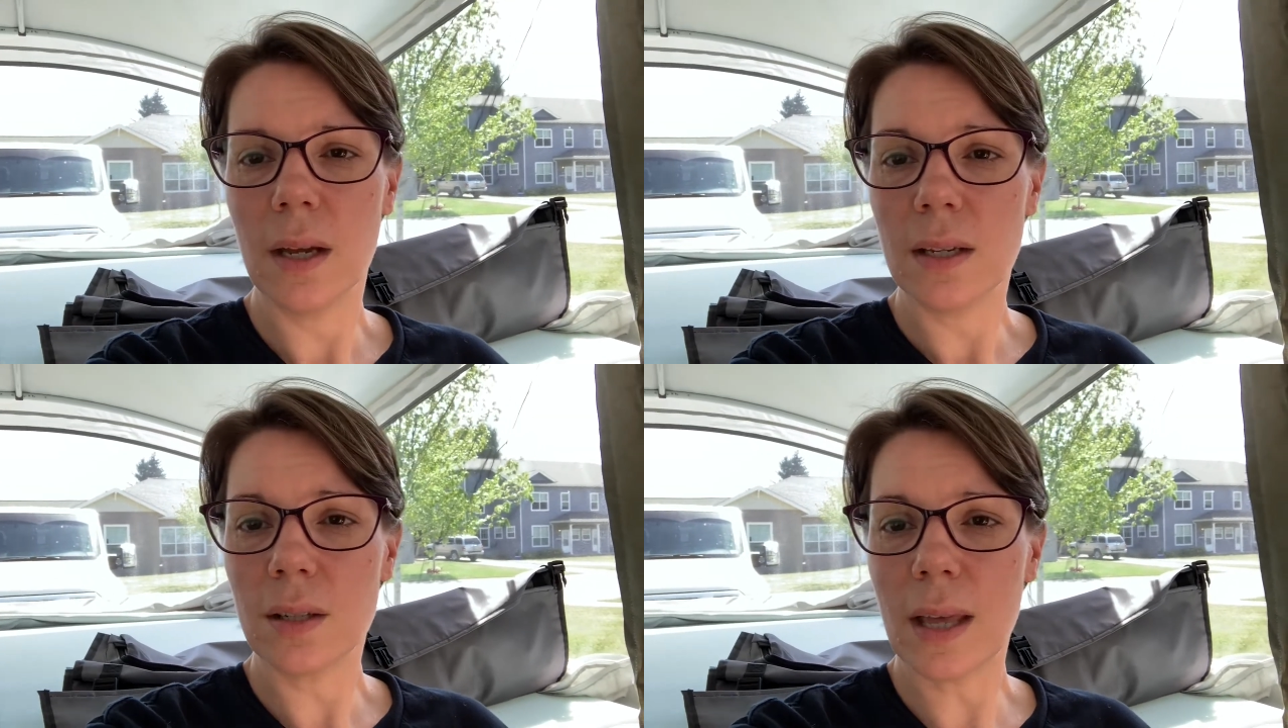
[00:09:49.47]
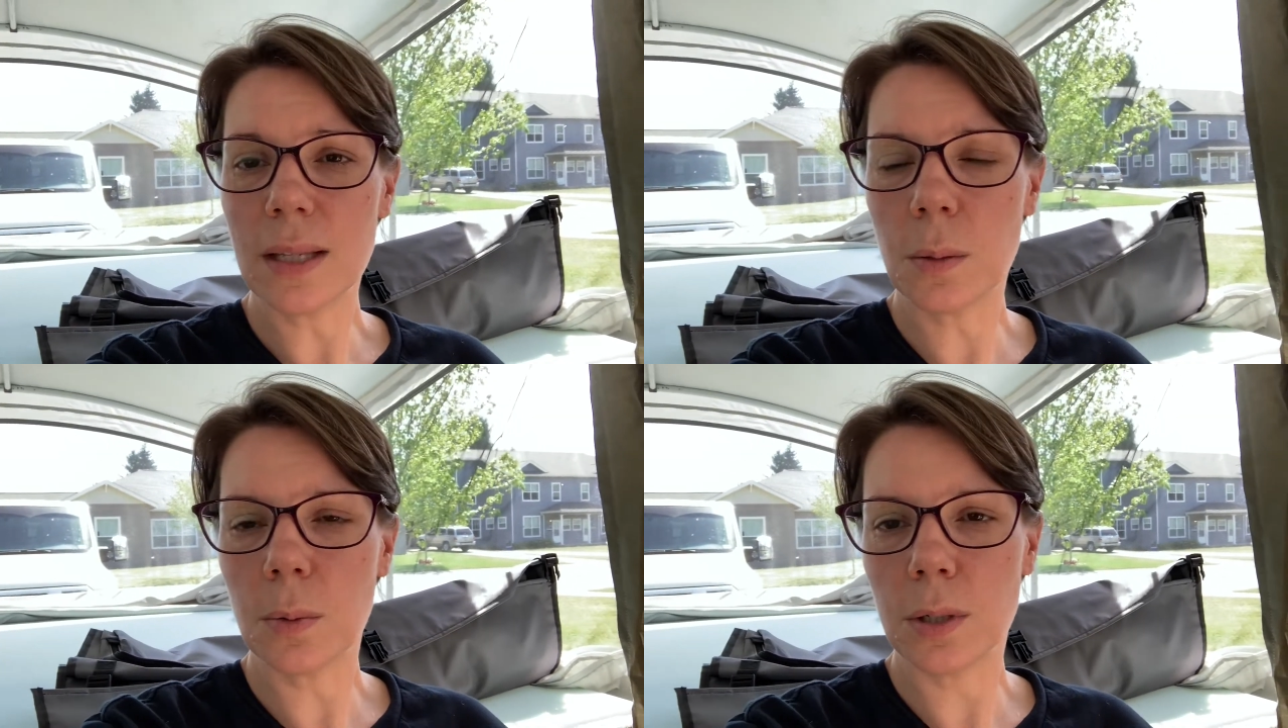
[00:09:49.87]
So
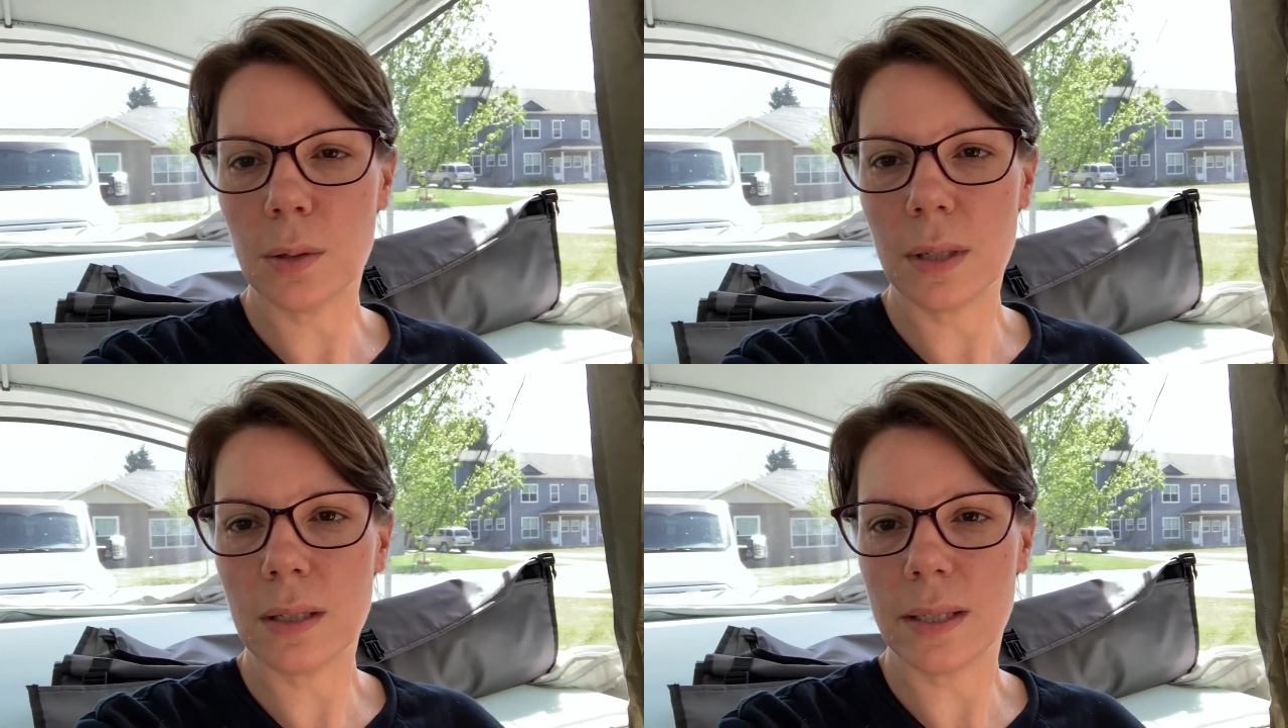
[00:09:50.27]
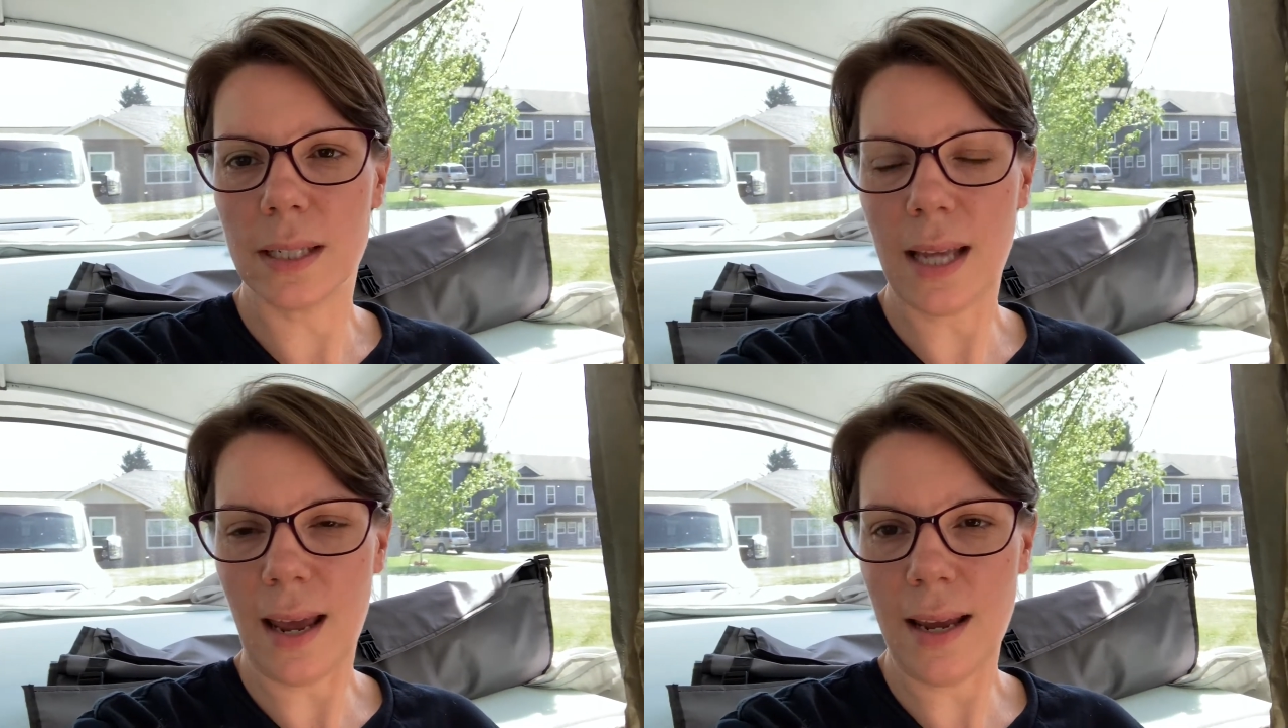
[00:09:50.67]
that's what we're doing
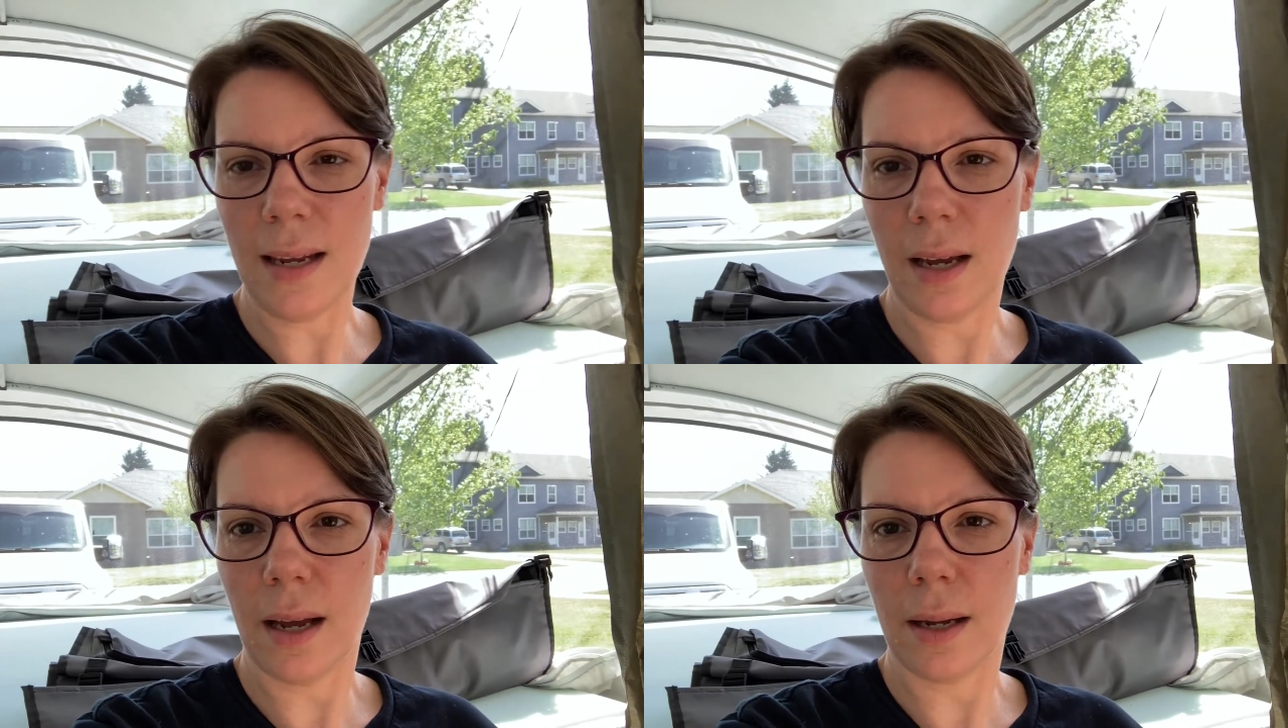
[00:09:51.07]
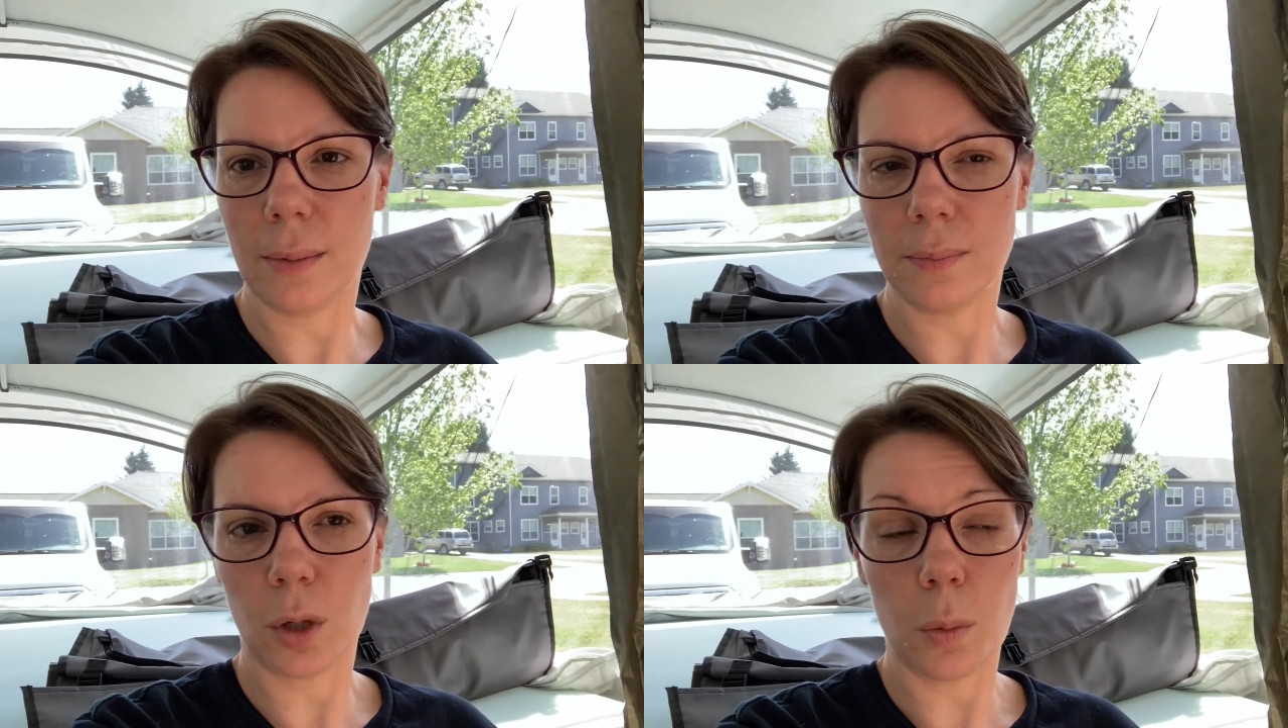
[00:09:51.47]
today,
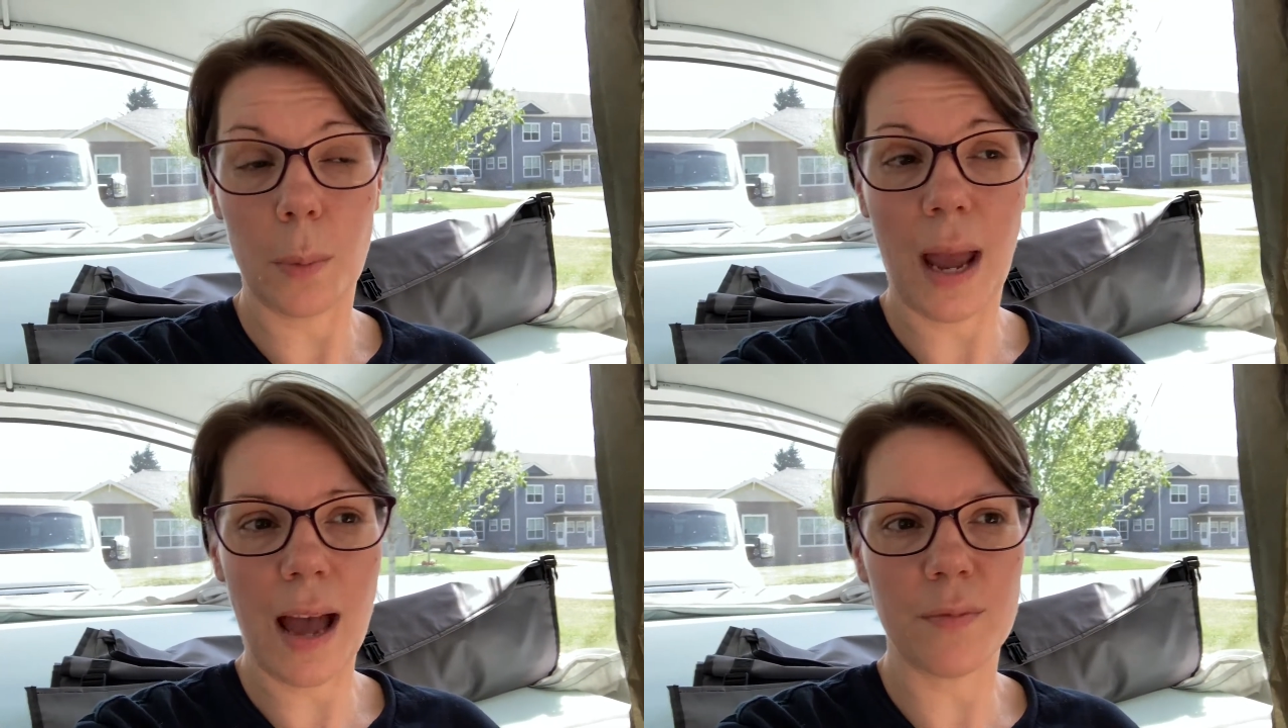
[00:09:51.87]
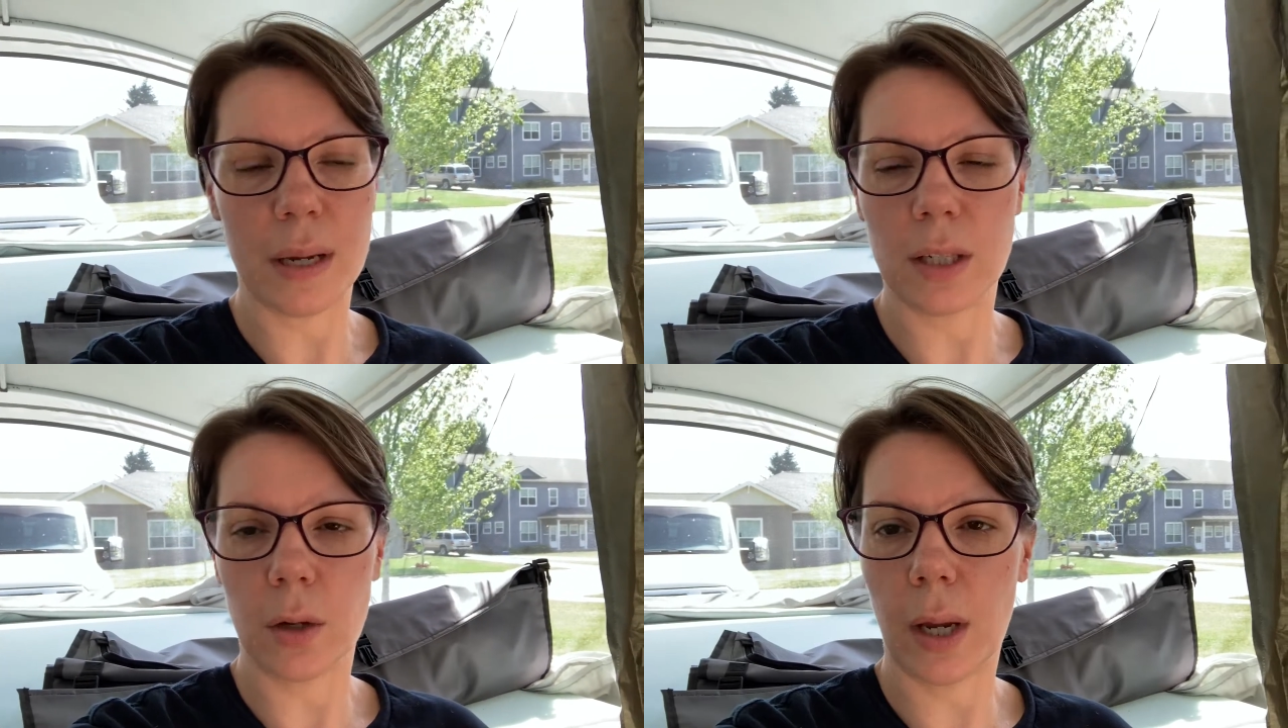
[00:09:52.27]
or what we have
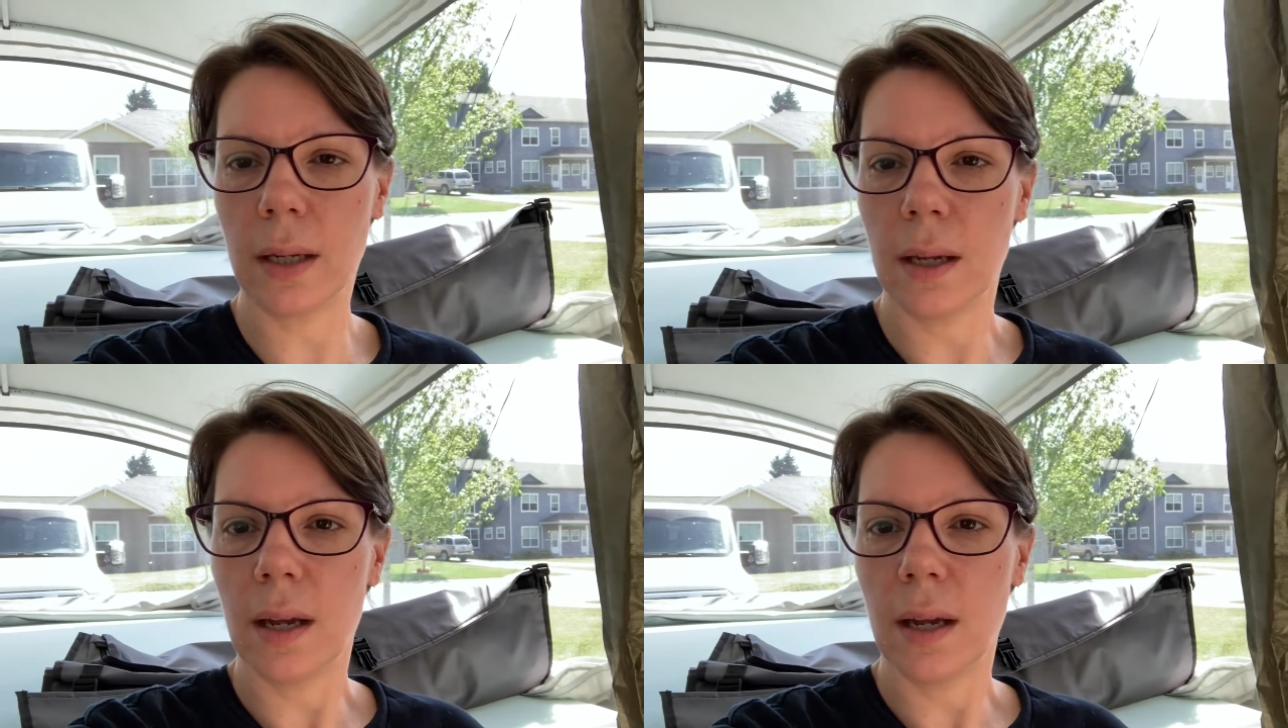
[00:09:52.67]
been doing.